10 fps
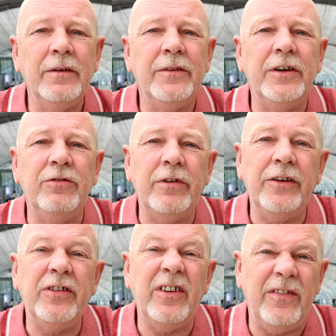that he's
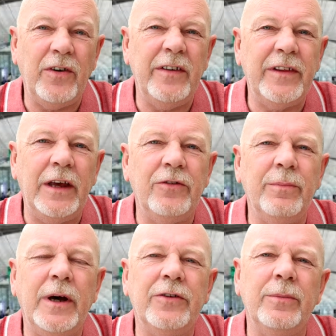renting at 5,000
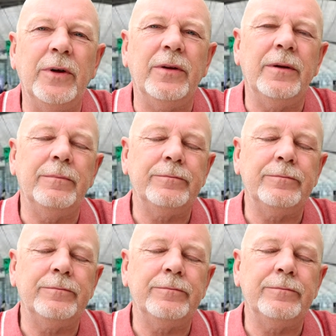baht a month.